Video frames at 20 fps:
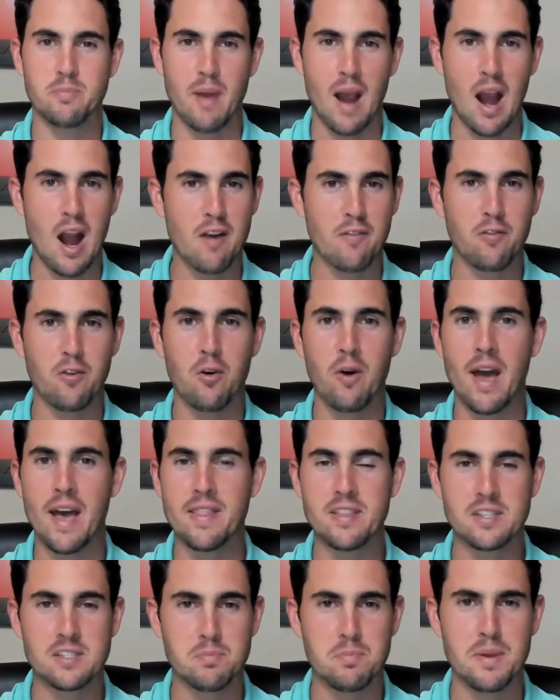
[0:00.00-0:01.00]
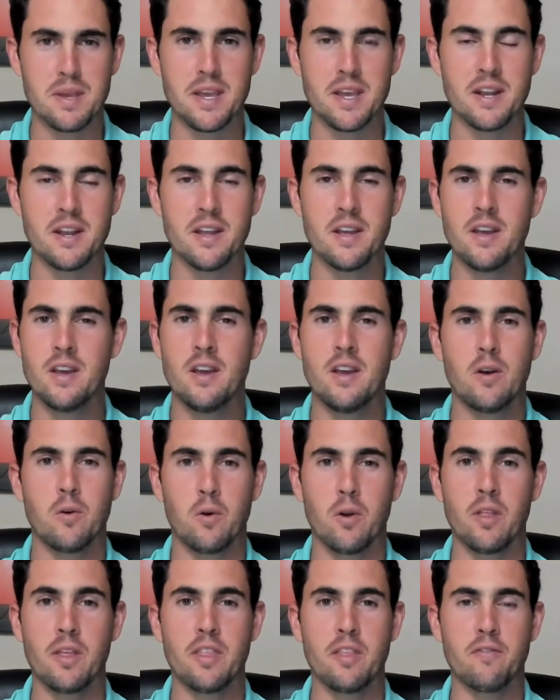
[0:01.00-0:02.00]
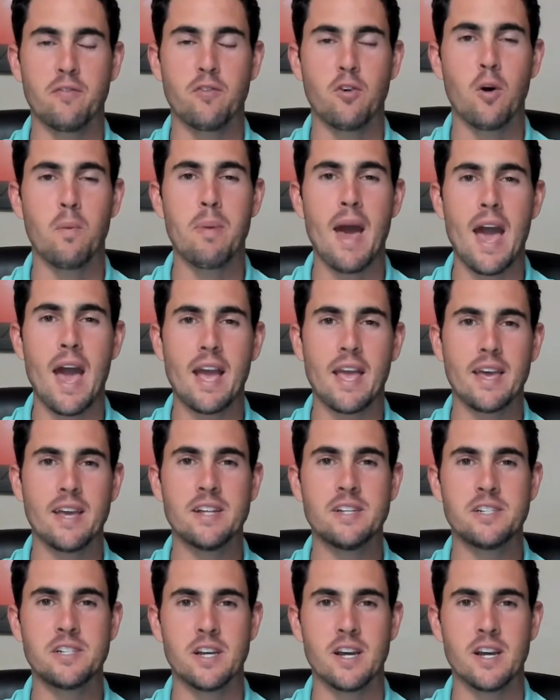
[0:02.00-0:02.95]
powerful, had the speed, really the full package.